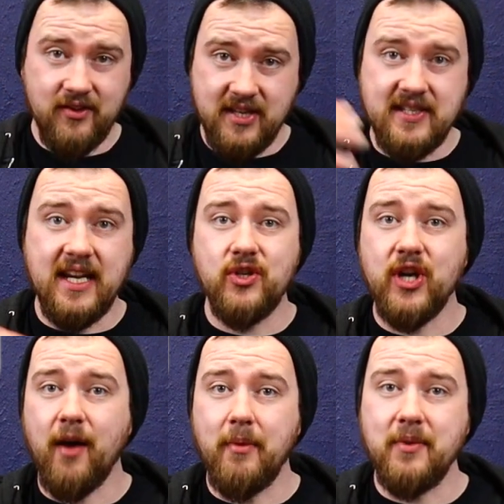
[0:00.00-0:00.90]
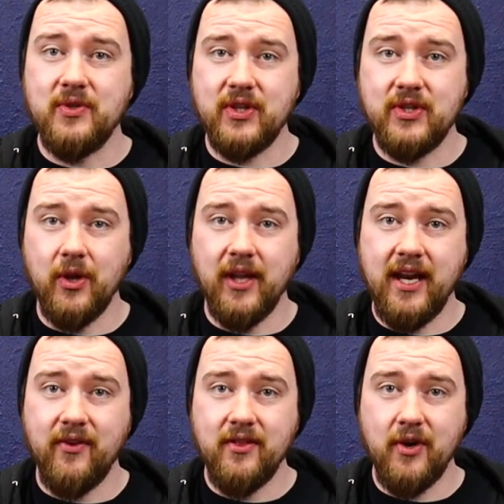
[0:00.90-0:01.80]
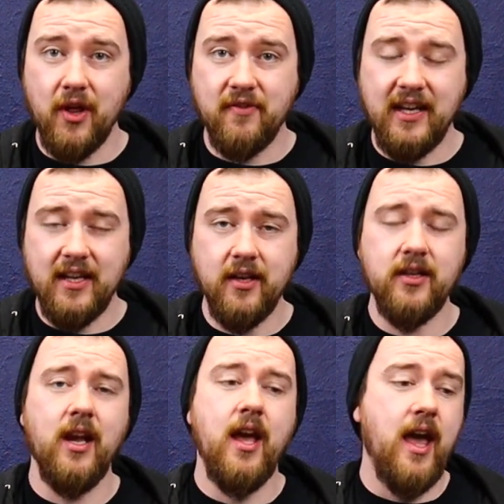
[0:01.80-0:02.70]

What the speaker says: to teach out of my music school here in the north of England.